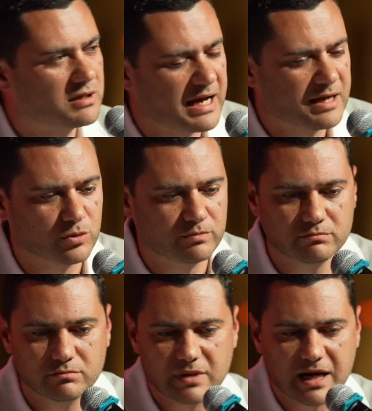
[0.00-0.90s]

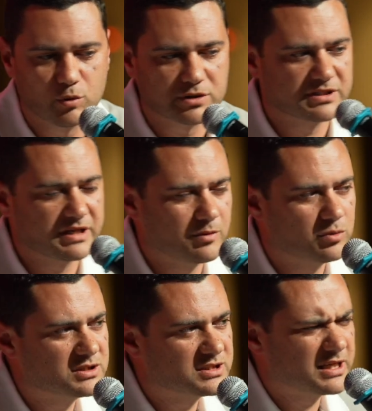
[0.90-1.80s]
I wasn't
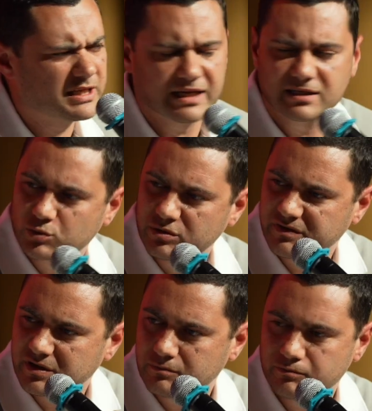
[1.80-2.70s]
able to connect with
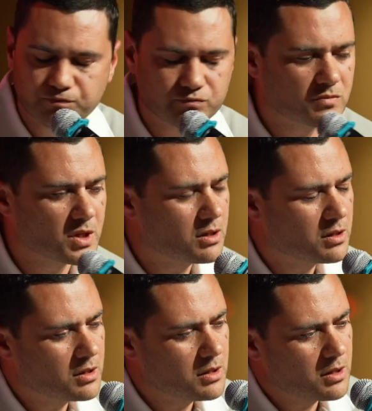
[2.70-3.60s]
him,
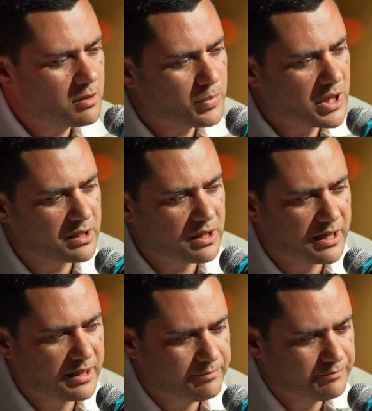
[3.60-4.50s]
but
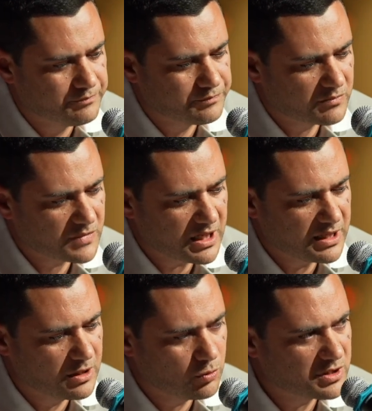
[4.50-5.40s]

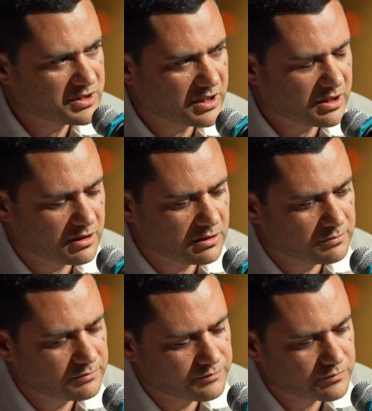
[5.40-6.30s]
he was a
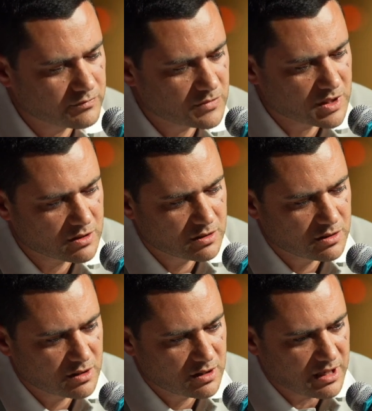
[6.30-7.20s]

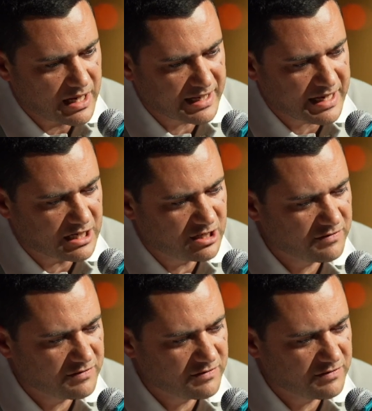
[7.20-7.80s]
kind of